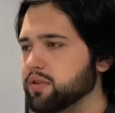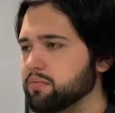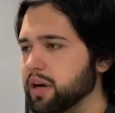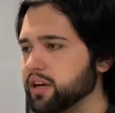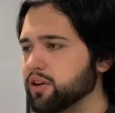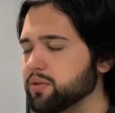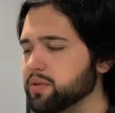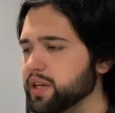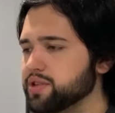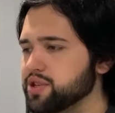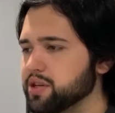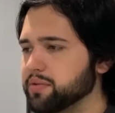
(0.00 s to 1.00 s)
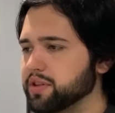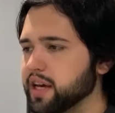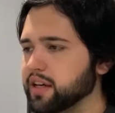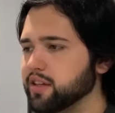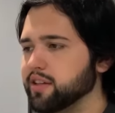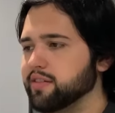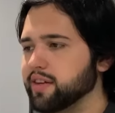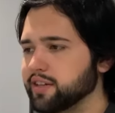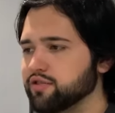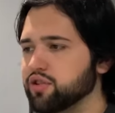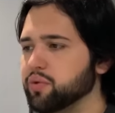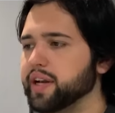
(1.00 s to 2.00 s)
my current relationship with Kayla, it's
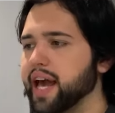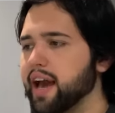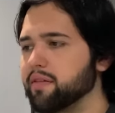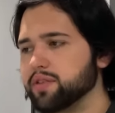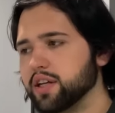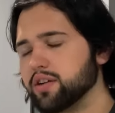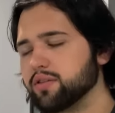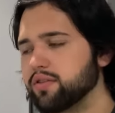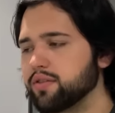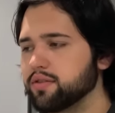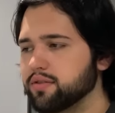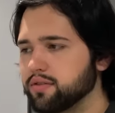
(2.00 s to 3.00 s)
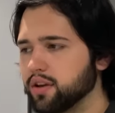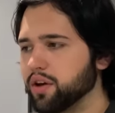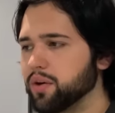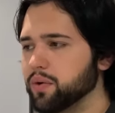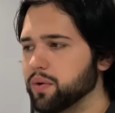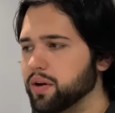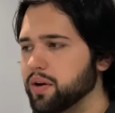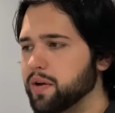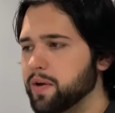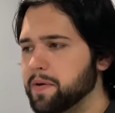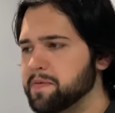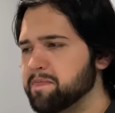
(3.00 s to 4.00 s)
like 2.5 years. So
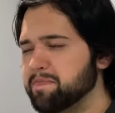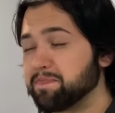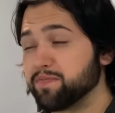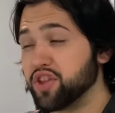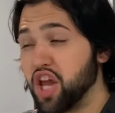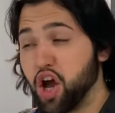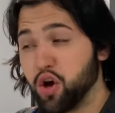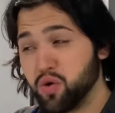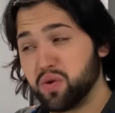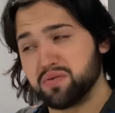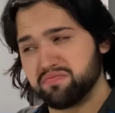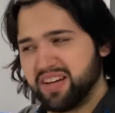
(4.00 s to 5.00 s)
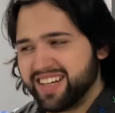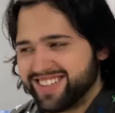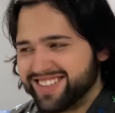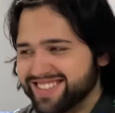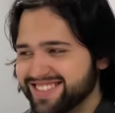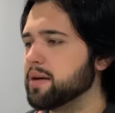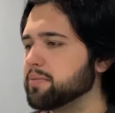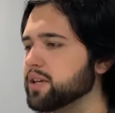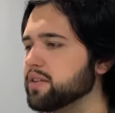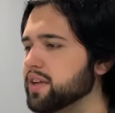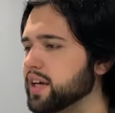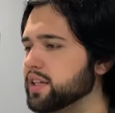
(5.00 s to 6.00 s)
no, I'm going
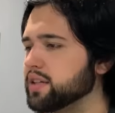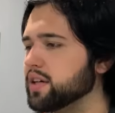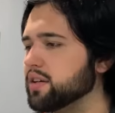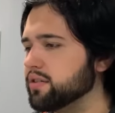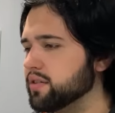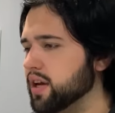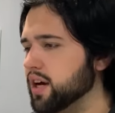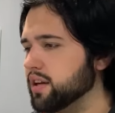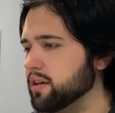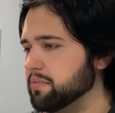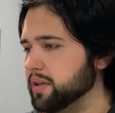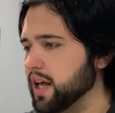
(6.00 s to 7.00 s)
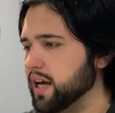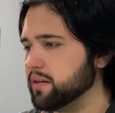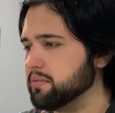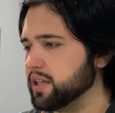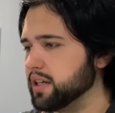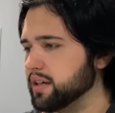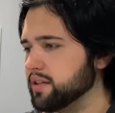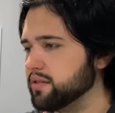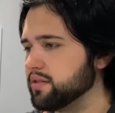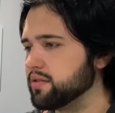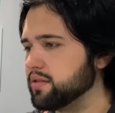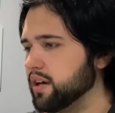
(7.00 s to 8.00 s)
to say it does not apply
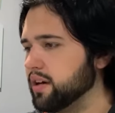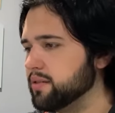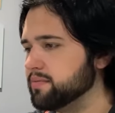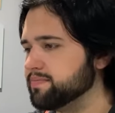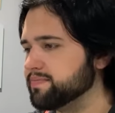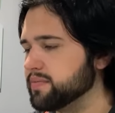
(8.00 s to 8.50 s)
because I'm